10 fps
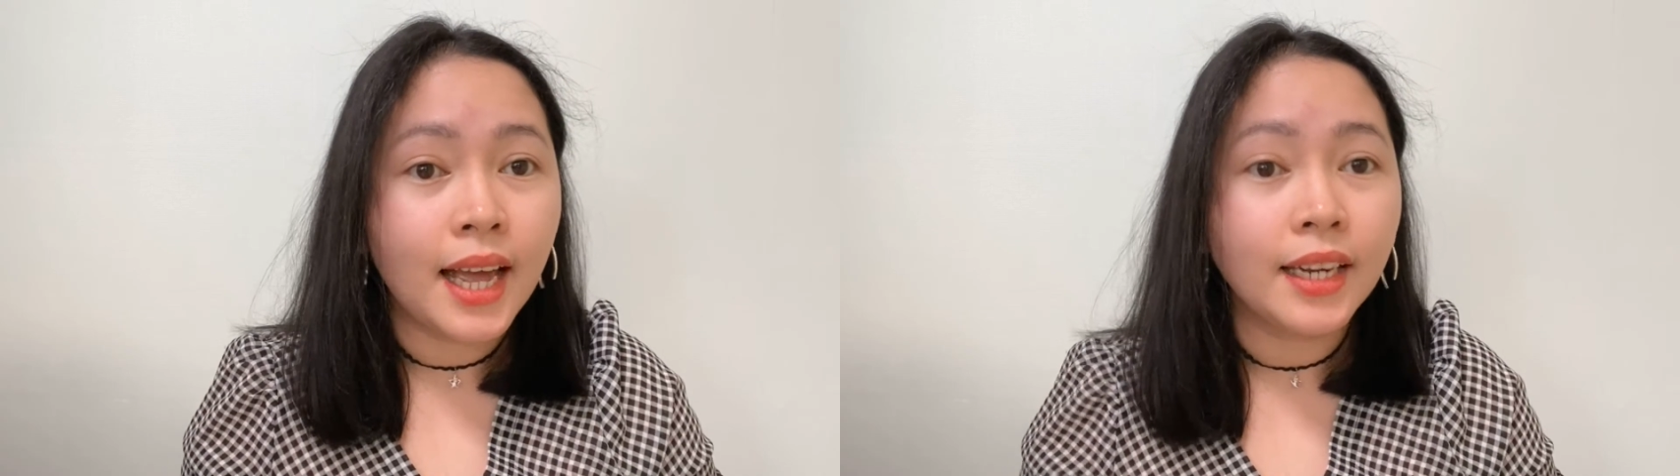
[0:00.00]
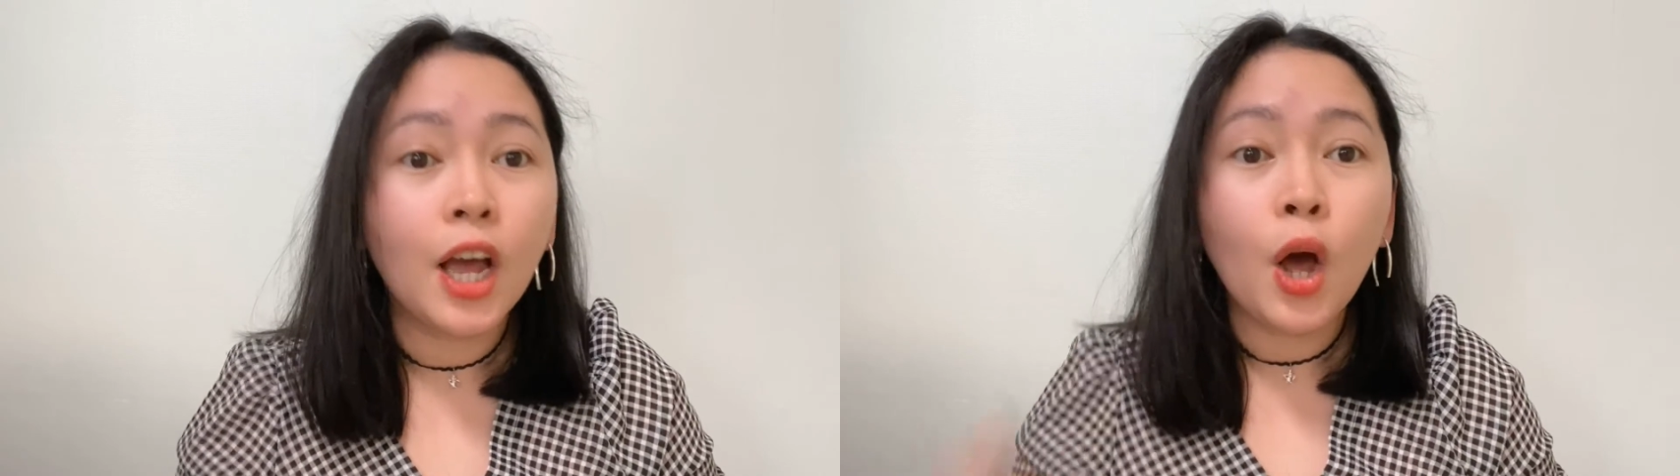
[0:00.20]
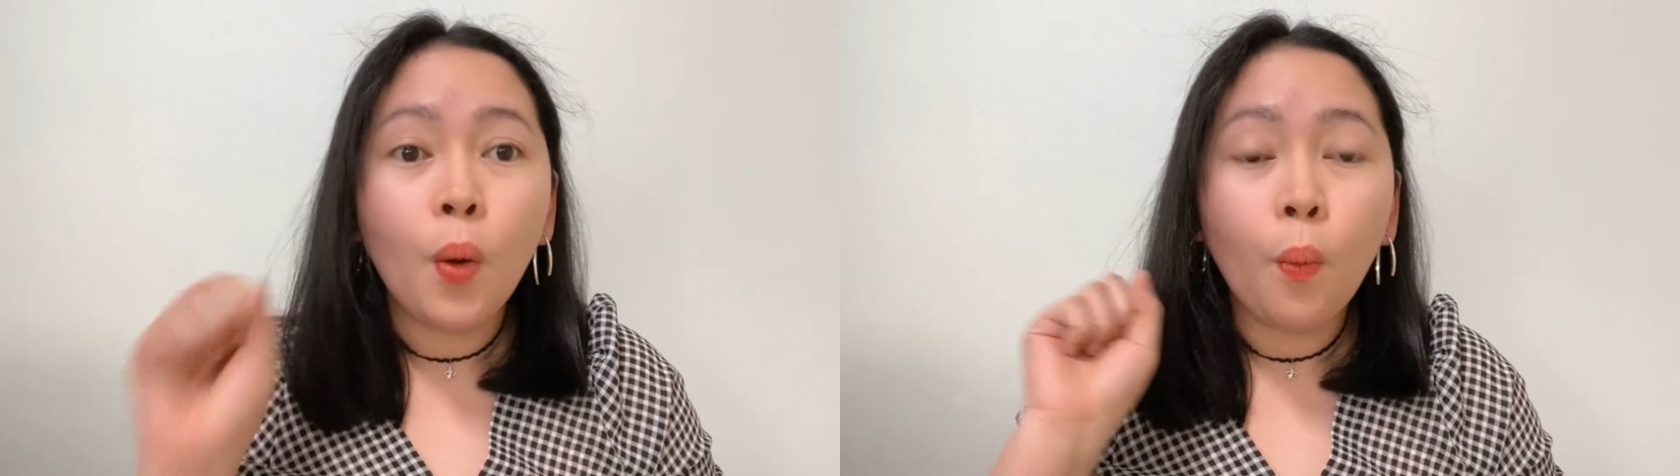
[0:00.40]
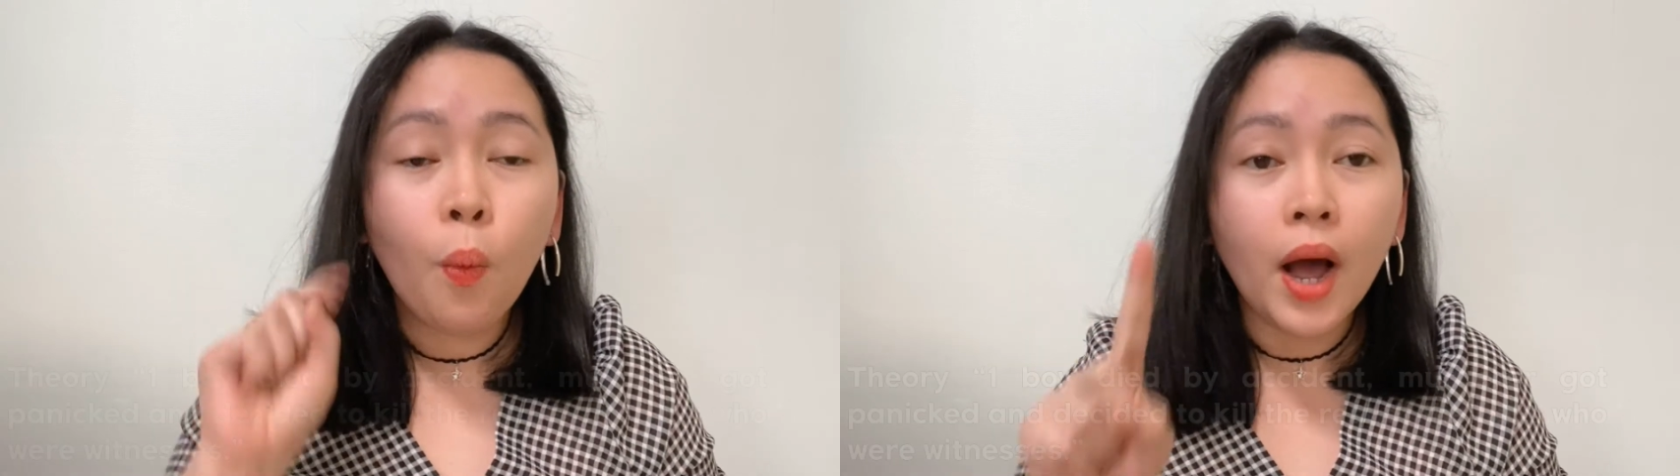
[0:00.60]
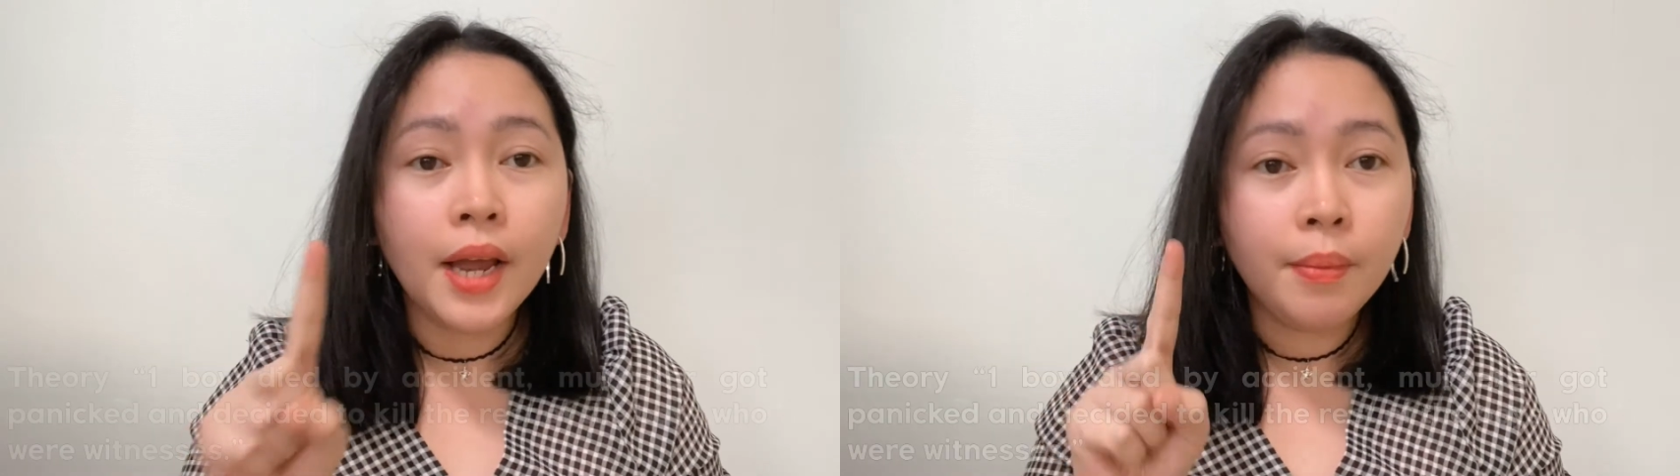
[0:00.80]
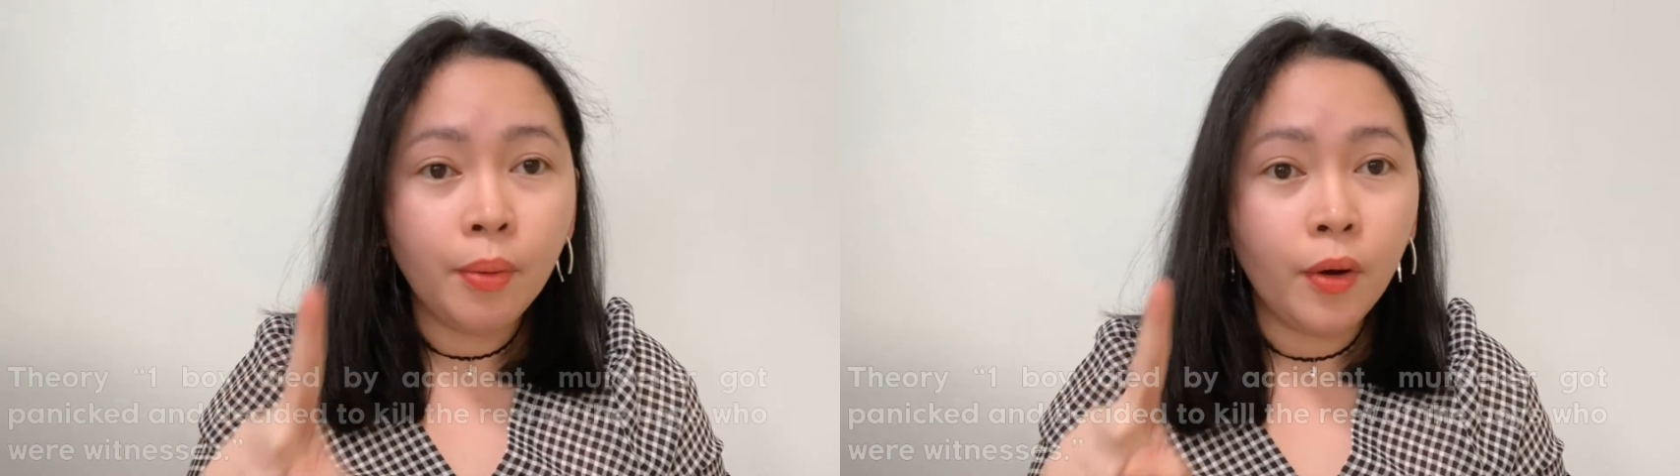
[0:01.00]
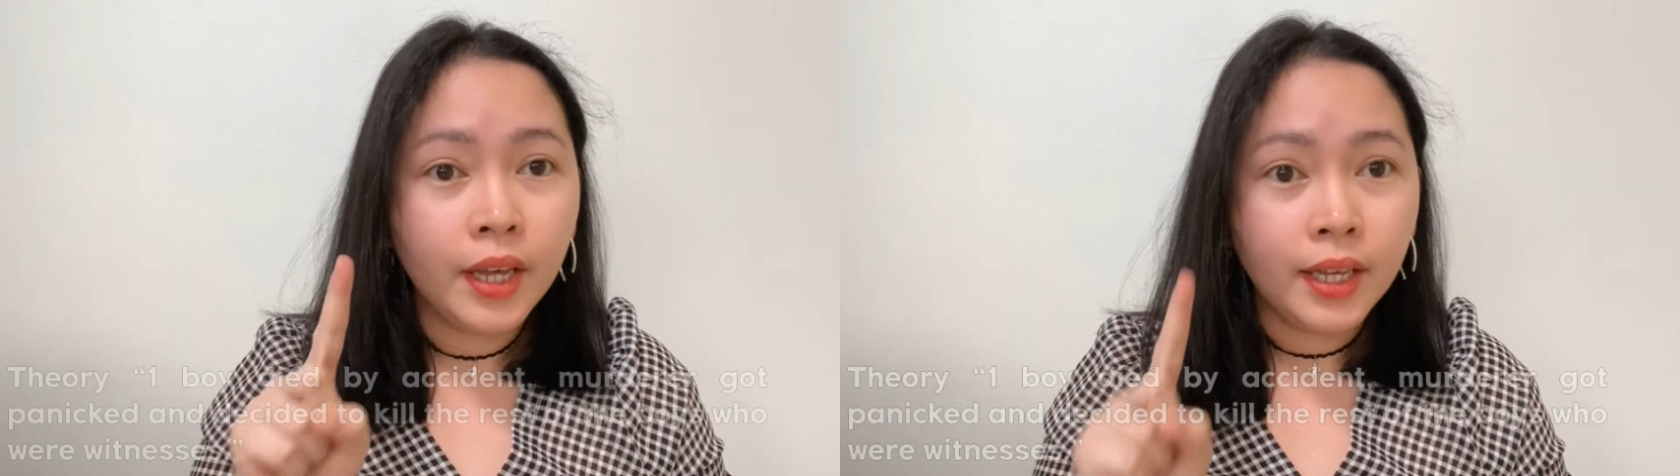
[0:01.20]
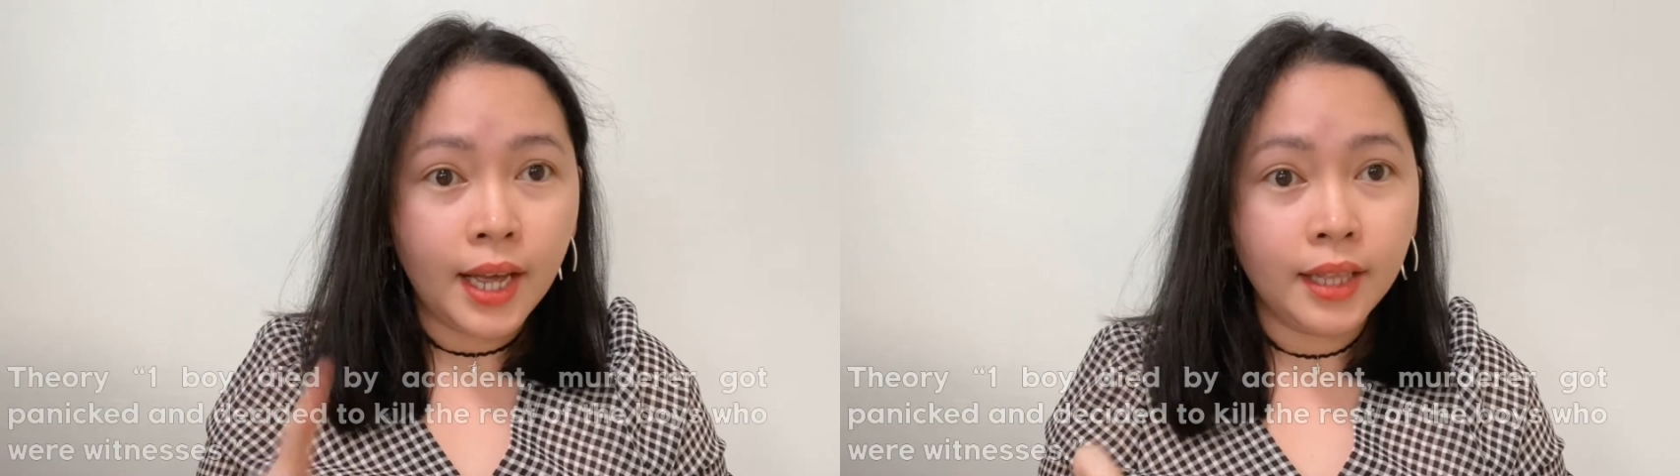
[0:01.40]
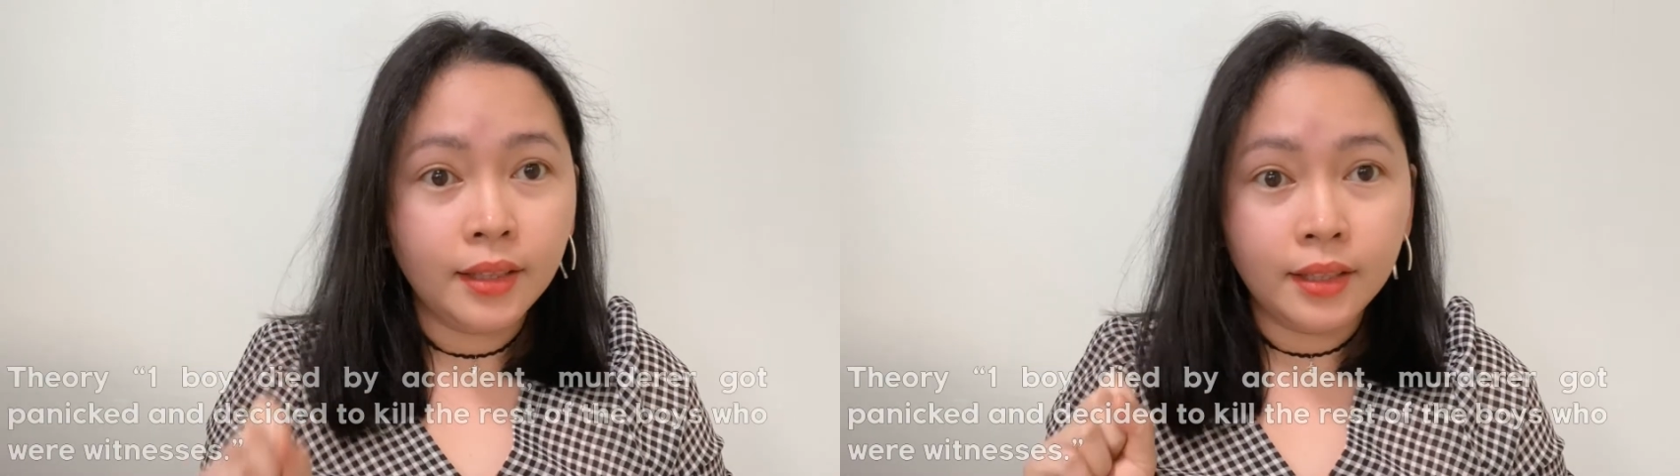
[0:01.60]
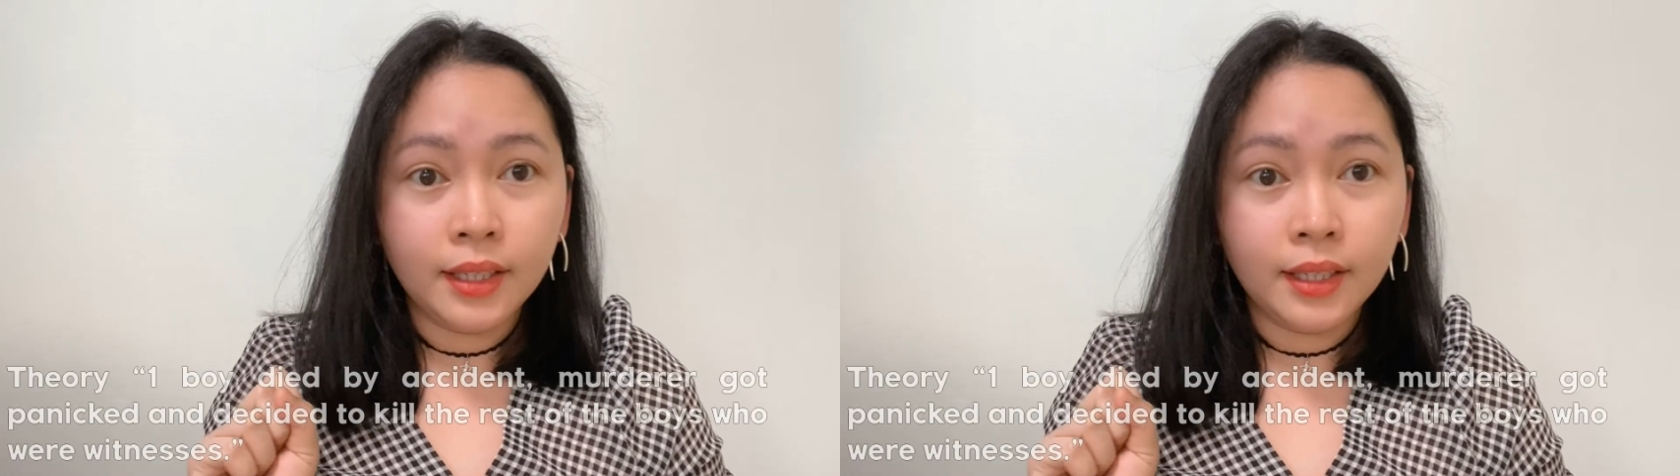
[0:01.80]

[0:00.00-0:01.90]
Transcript: that one boy got